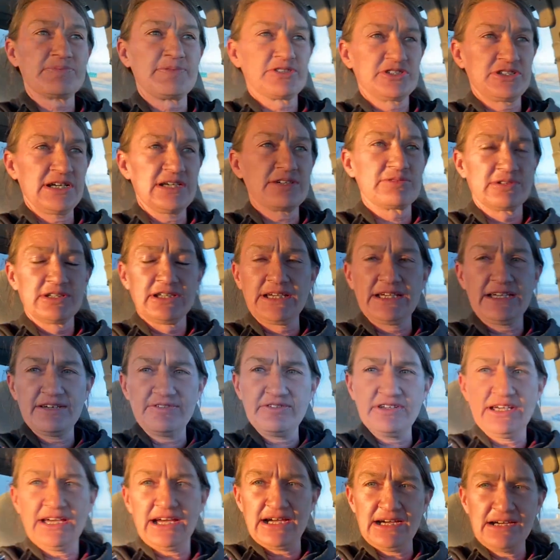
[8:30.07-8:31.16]
but she had a really
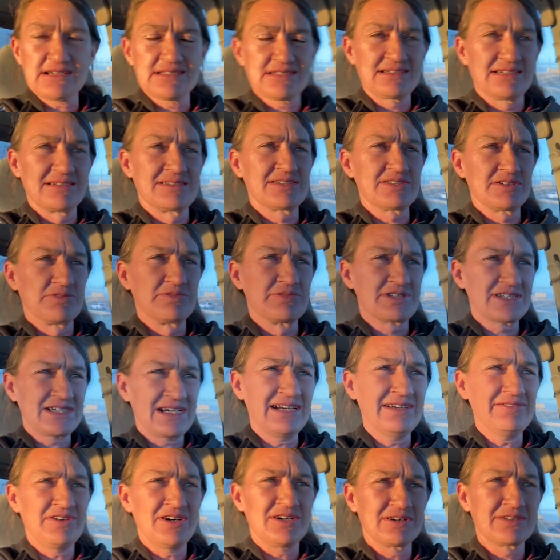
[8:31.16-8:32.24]
heavy accent, so it was
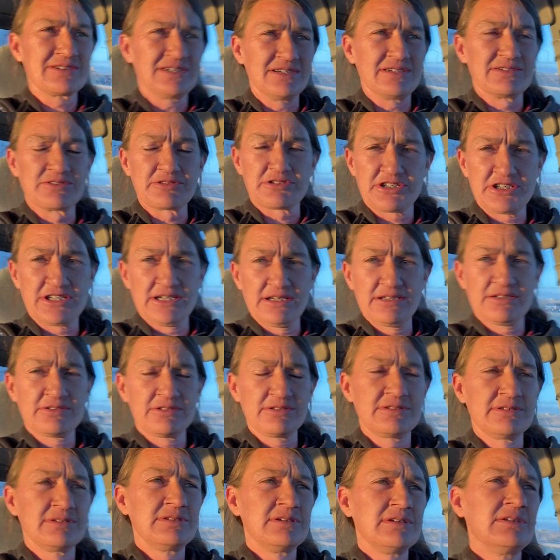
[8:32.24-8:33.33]
kind of hard to understand her.